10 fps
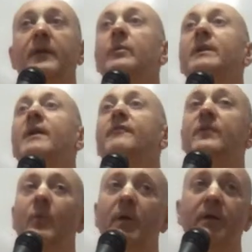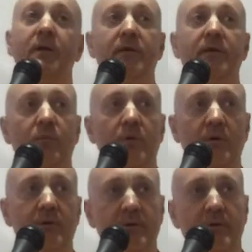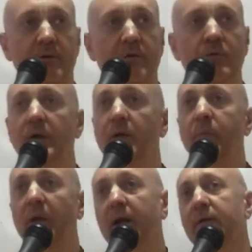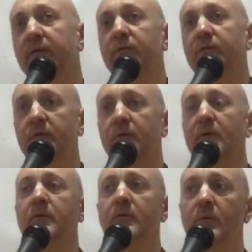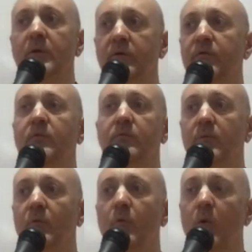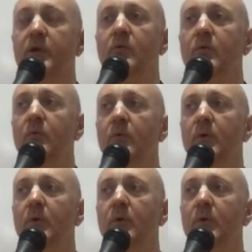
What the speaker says: with everyone in this world. You can apply this, you know. Who are you?